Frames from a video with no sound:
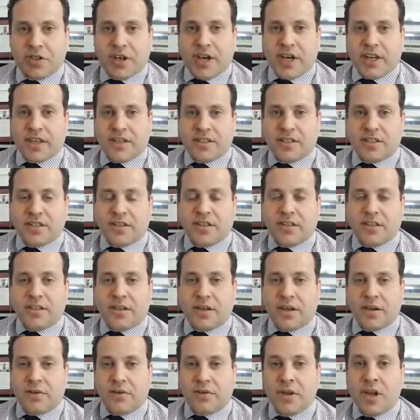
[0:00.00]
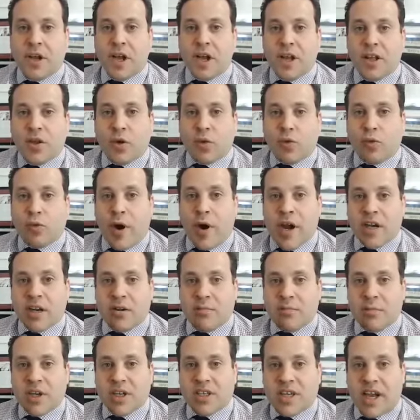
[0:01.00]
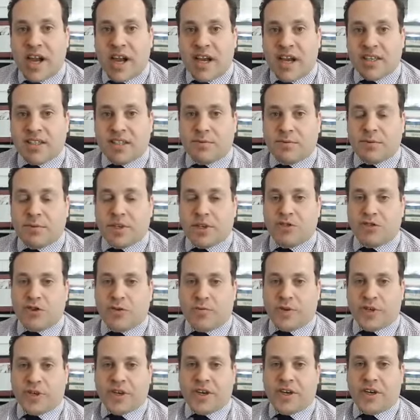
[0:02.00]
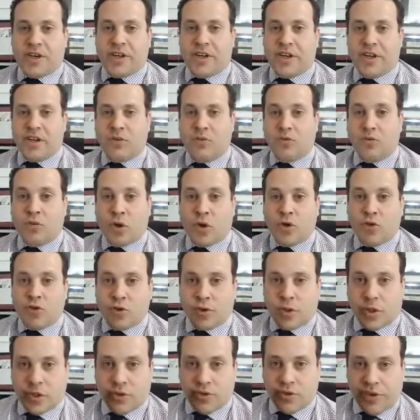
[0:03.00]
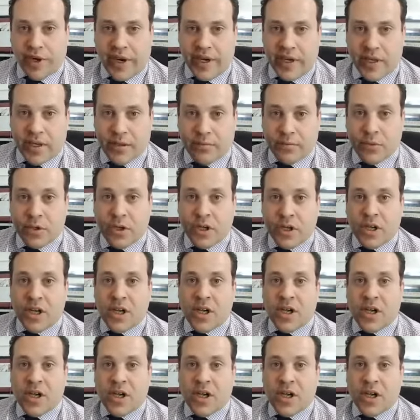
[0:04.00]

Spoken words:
It has to, the randomness has to be distributed in a truly random.